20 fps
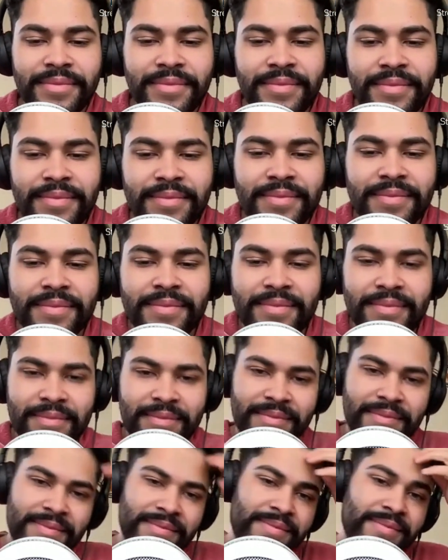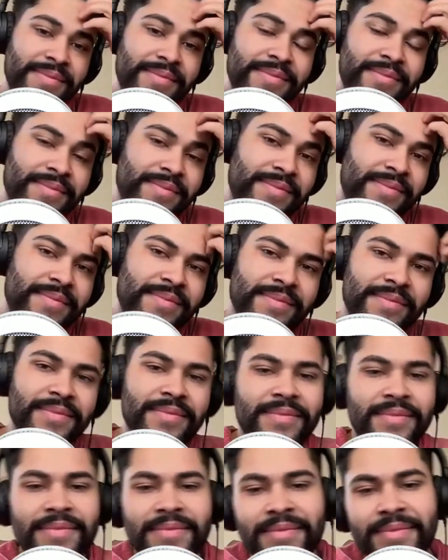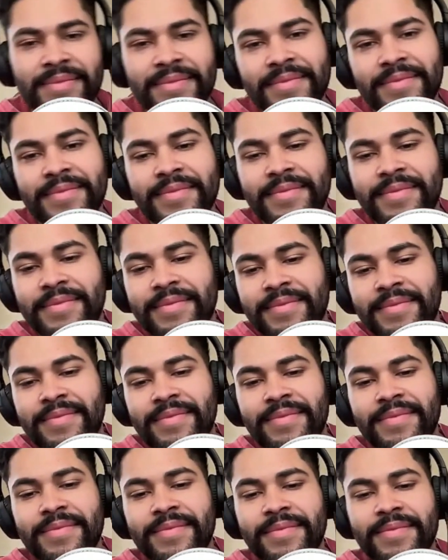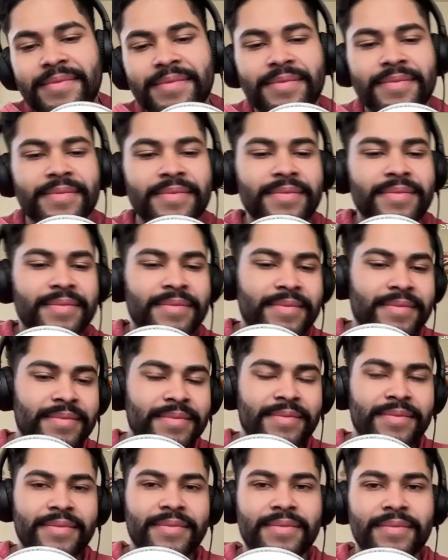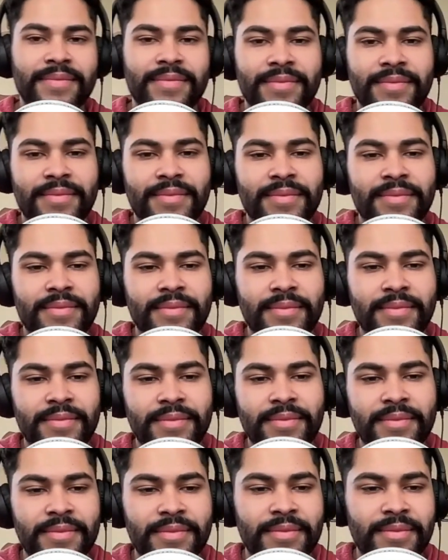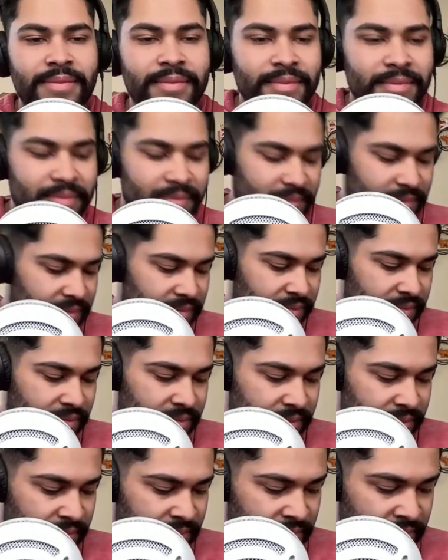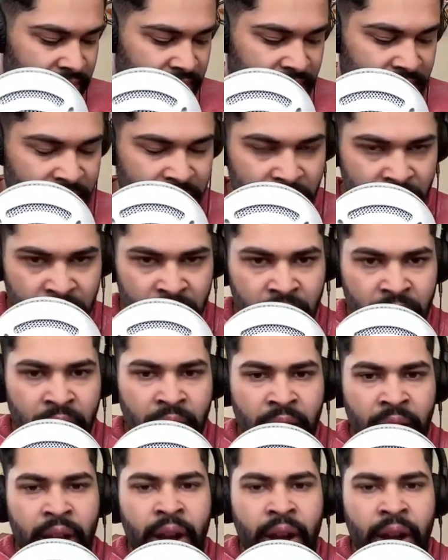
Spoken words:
[no speech]